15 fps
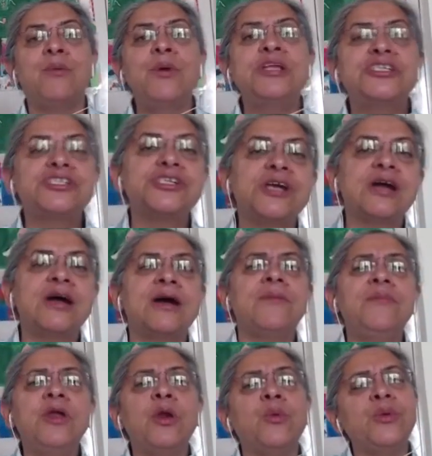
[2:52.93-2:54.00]
which
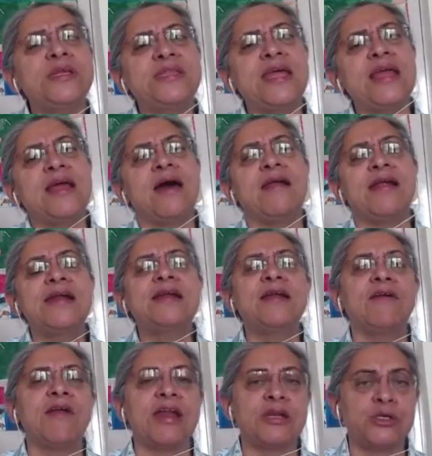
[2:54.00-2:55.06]
we think are
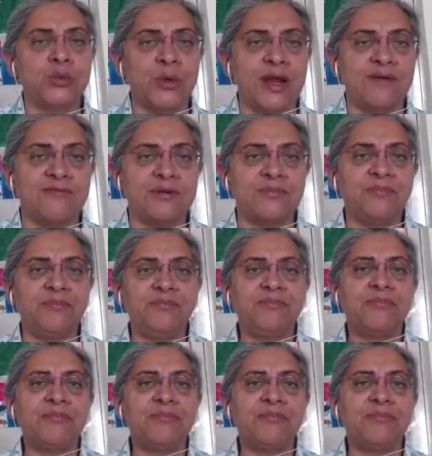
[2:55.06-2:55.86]
at grade 2 level.